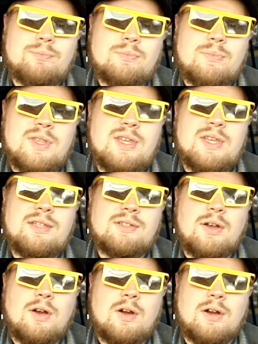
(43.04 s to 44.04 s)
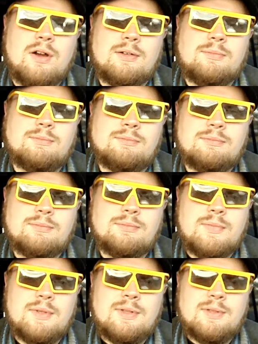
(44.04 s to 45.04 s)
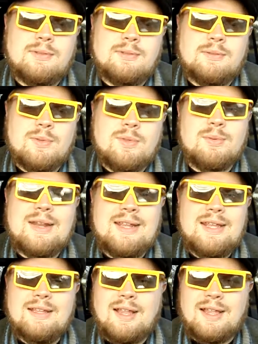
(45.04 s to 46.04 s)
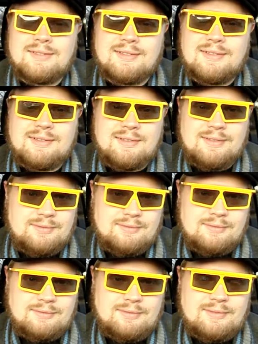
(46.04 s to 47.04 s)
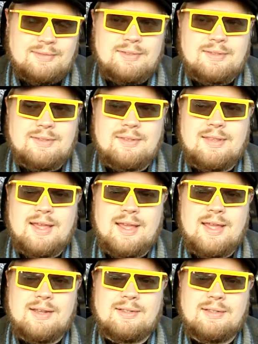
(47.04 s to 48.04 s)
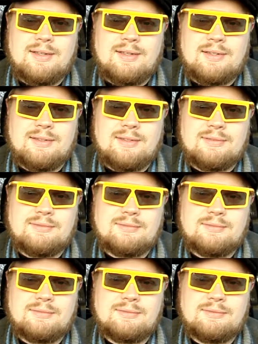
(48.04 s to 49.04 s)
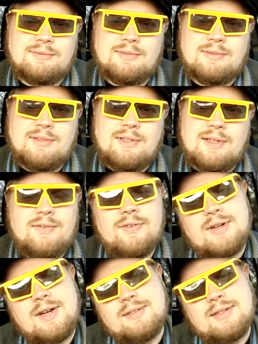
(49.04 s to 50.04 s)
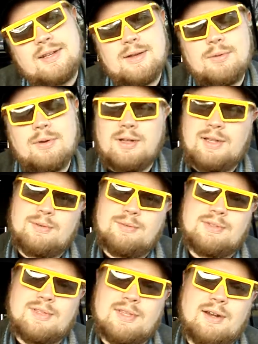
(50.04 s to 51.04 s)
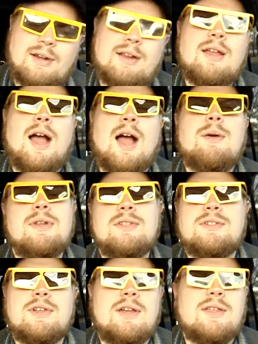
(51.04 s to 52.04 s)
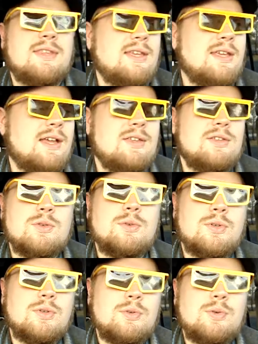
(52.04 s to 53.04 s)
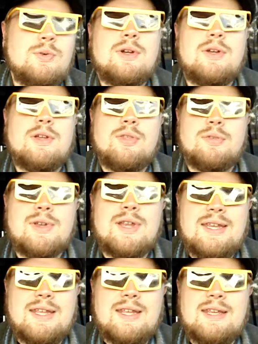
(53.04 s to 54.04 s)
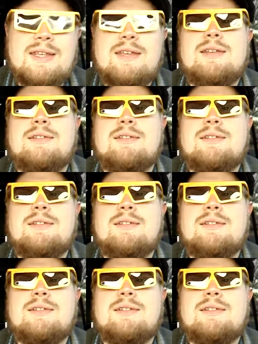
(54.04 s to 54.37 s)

these are 3D glasses that I figured out today while I was there. I went and saw the U2 3D